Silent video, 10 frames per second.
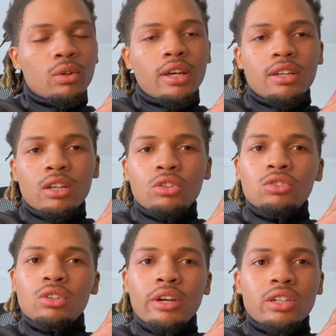hey, are you
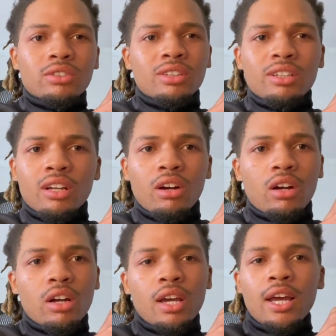still interested in the car?
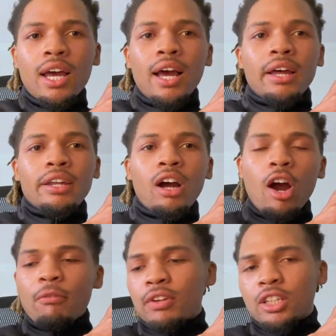That
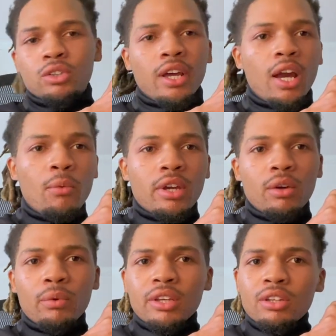offer that you had, we
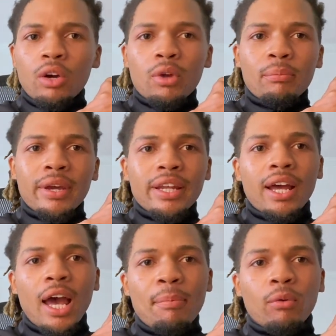can make that
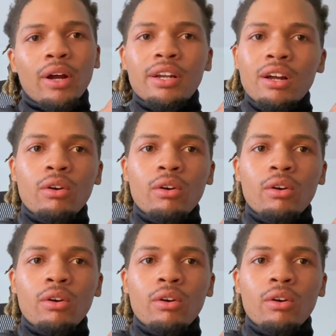happen right now.